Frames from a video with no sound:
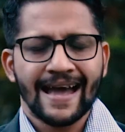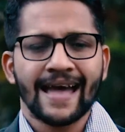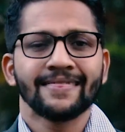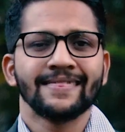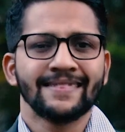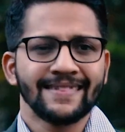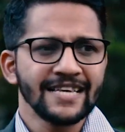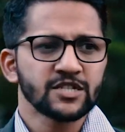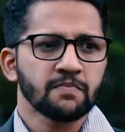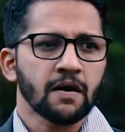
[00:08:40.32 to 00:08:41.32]
And
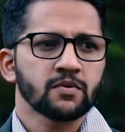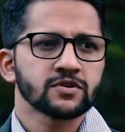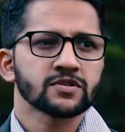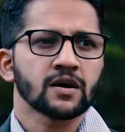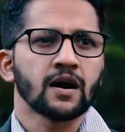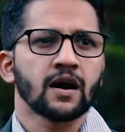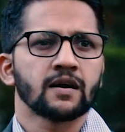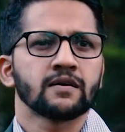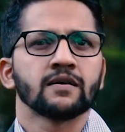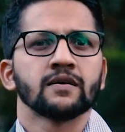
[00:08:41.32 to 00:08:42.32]
these powers
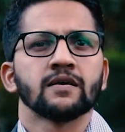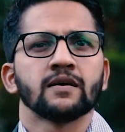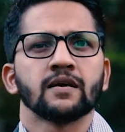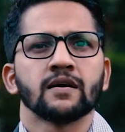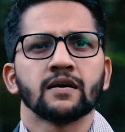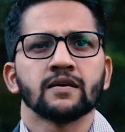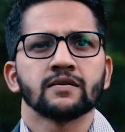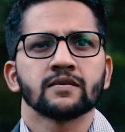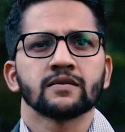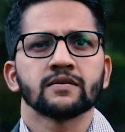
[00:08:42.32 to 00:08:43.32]
are
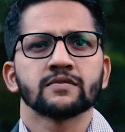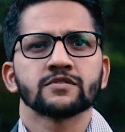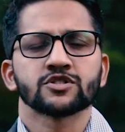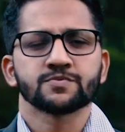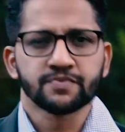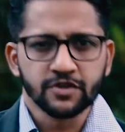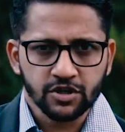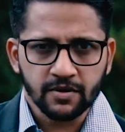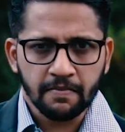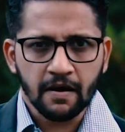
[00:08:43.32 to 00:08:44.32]

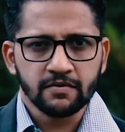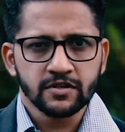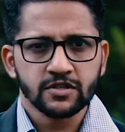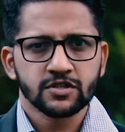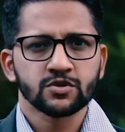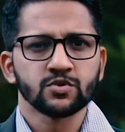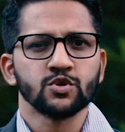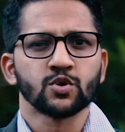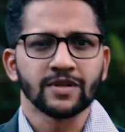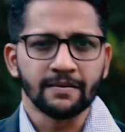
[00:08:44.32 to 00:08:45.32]
spiritual powers to
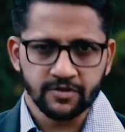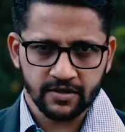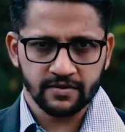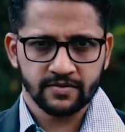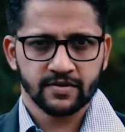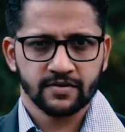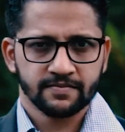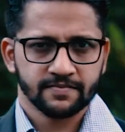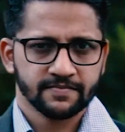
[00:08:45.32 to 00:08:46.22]
know themselves.